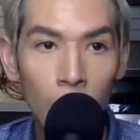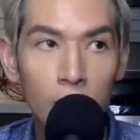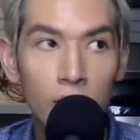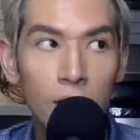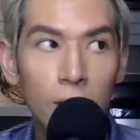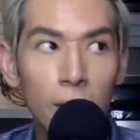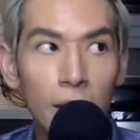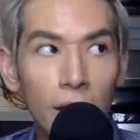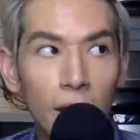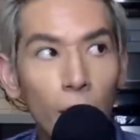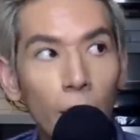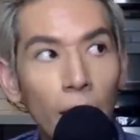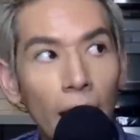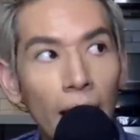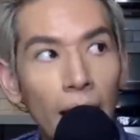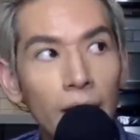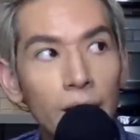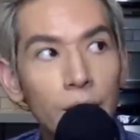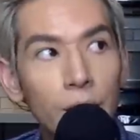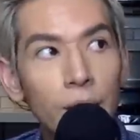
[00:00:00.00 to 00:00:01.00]
So I'm like,
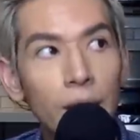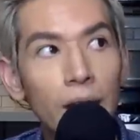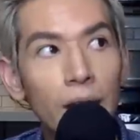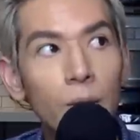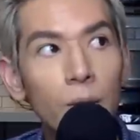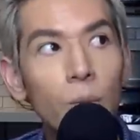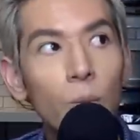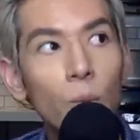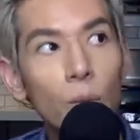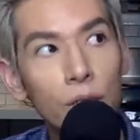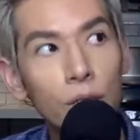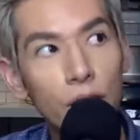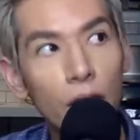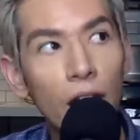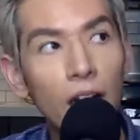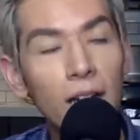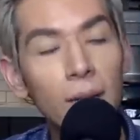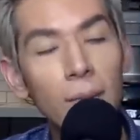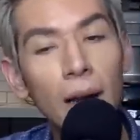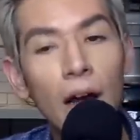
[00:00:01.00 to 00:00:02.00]
okay, so then we're
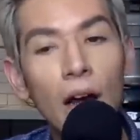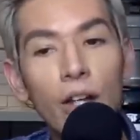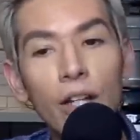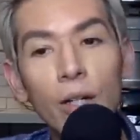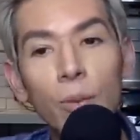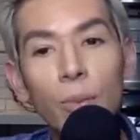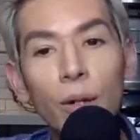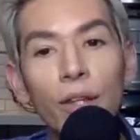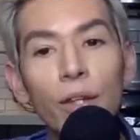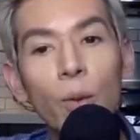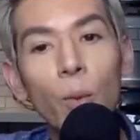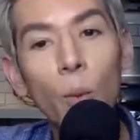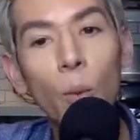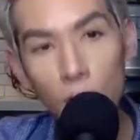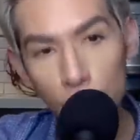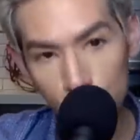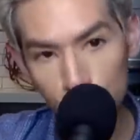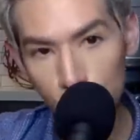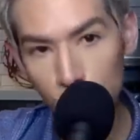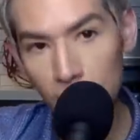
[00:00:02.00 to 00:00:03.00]
talking about how your brother
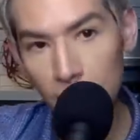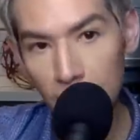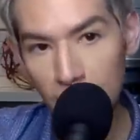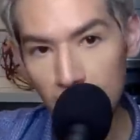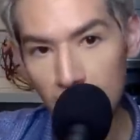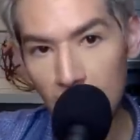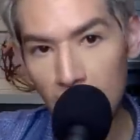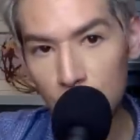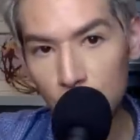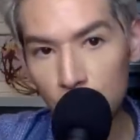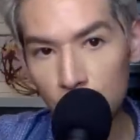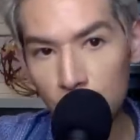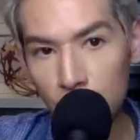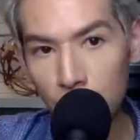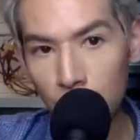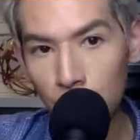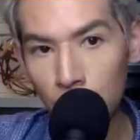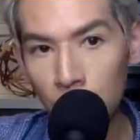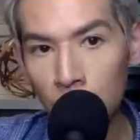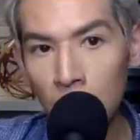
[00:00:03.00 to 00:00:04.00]
was trying to connect with
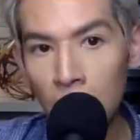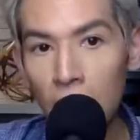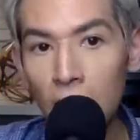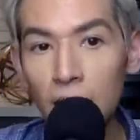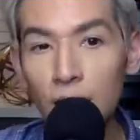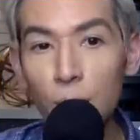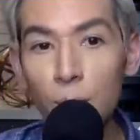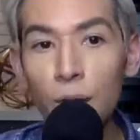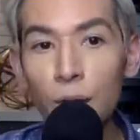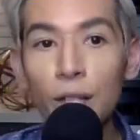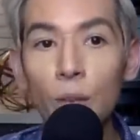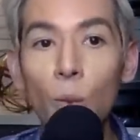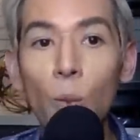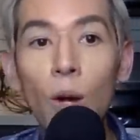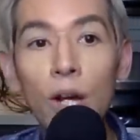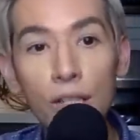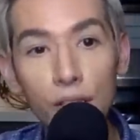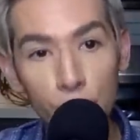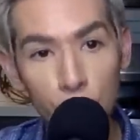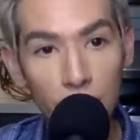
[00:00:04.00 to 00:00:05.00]
you and your brother
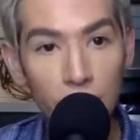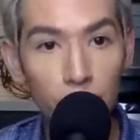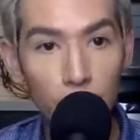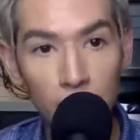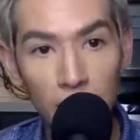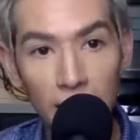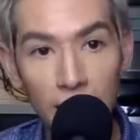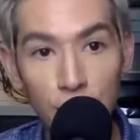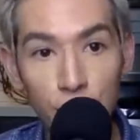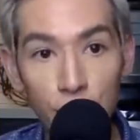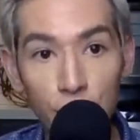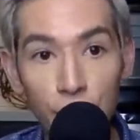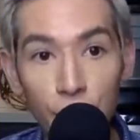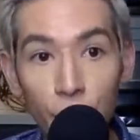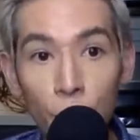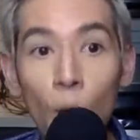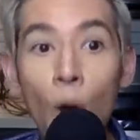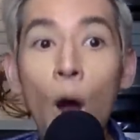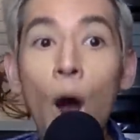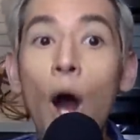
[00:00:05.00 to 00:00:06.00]
was trying to relate to
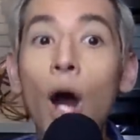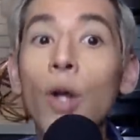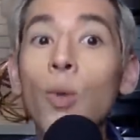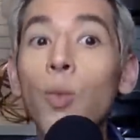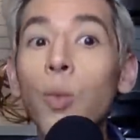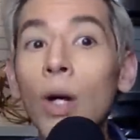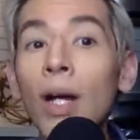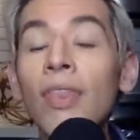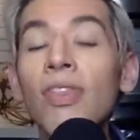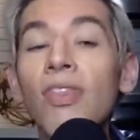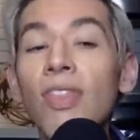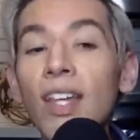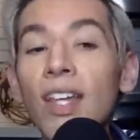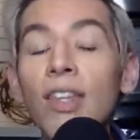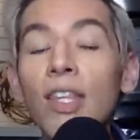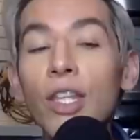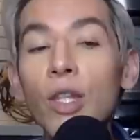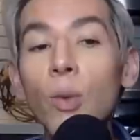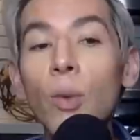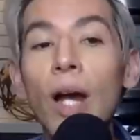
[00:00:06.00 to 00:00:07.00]
you on one
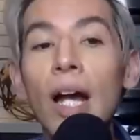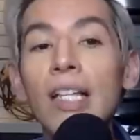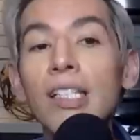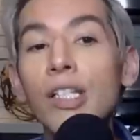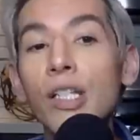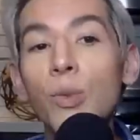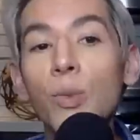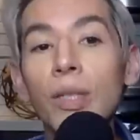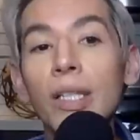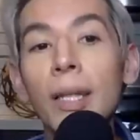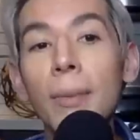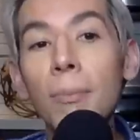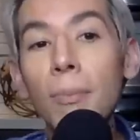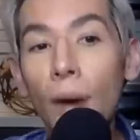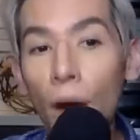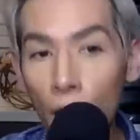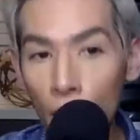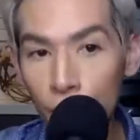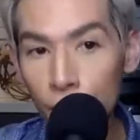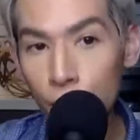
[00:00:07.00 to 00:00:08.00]
thing that you guys could really
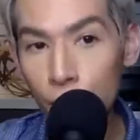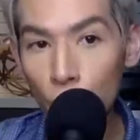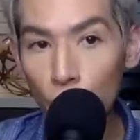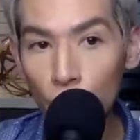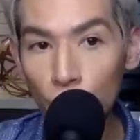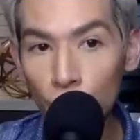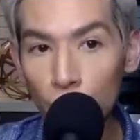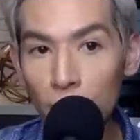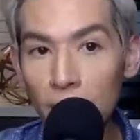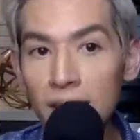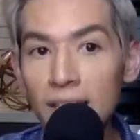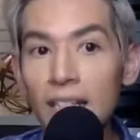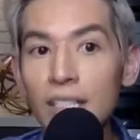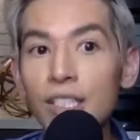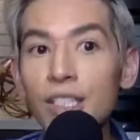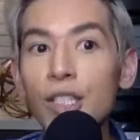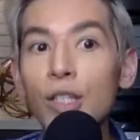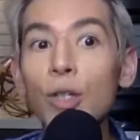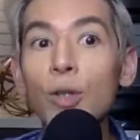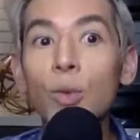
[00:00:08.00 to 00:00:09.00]
bond over, and
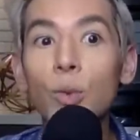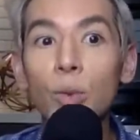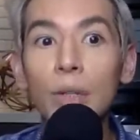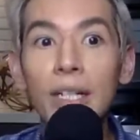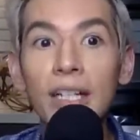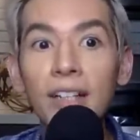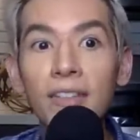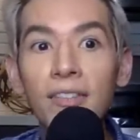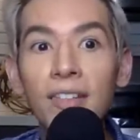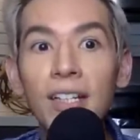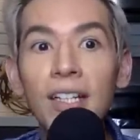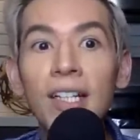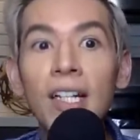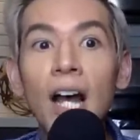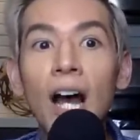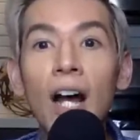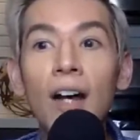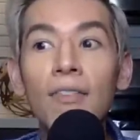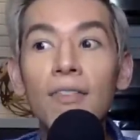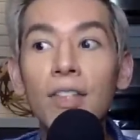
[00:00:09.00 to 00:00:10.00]
that's the grieving
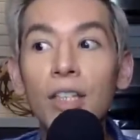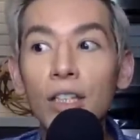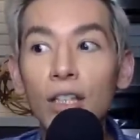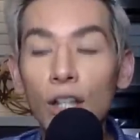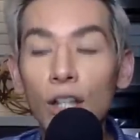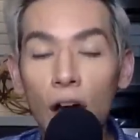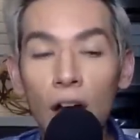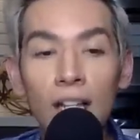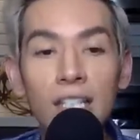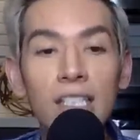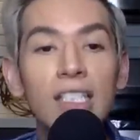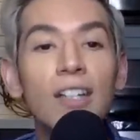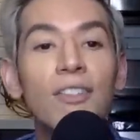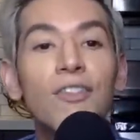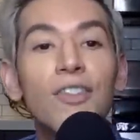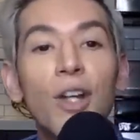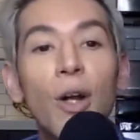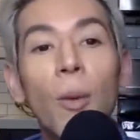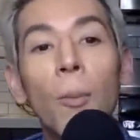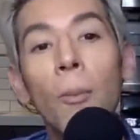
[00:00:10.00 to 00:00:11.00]
of the loss
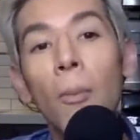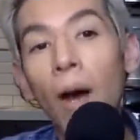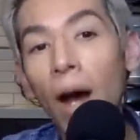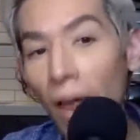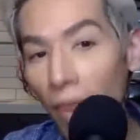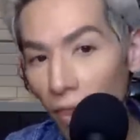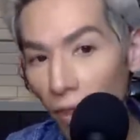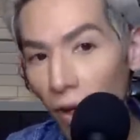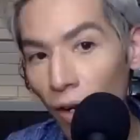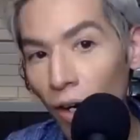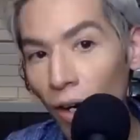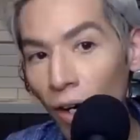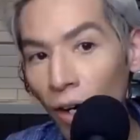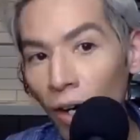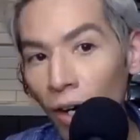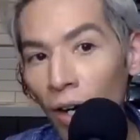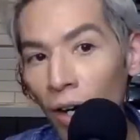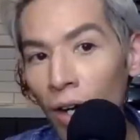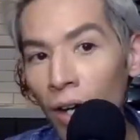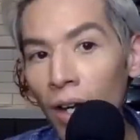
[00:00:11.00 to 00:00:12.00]
of your mother,
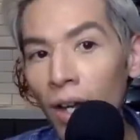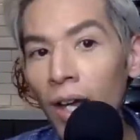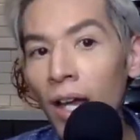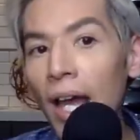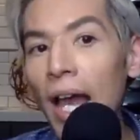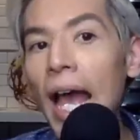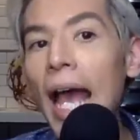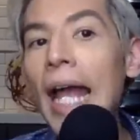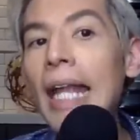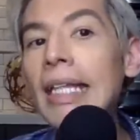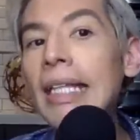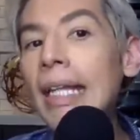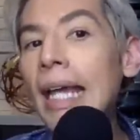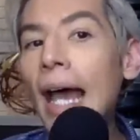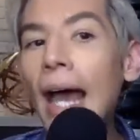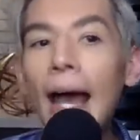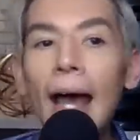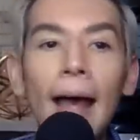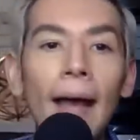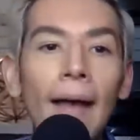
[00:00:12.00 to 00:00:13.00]
and
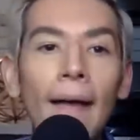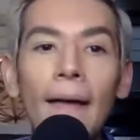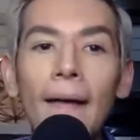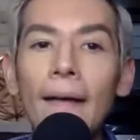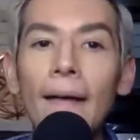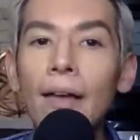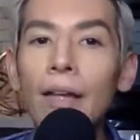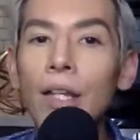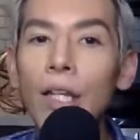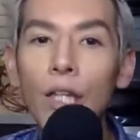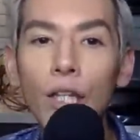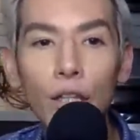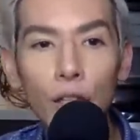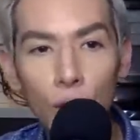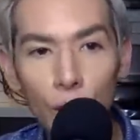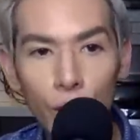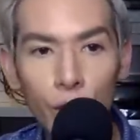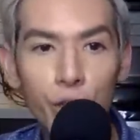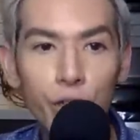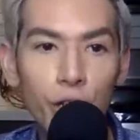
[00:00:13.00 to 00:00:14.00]
yet
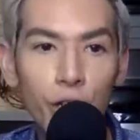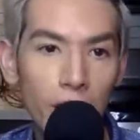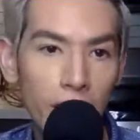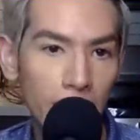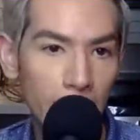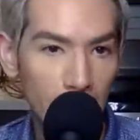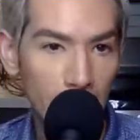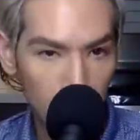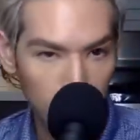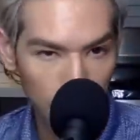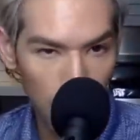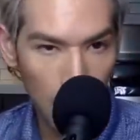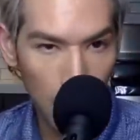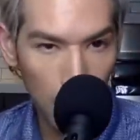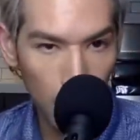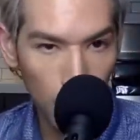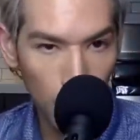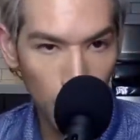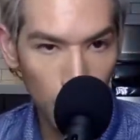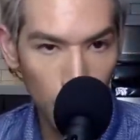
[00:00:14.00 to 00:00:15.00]
you're shutting him
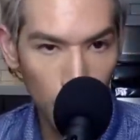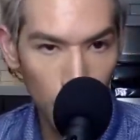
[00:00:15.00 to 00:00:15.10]
out.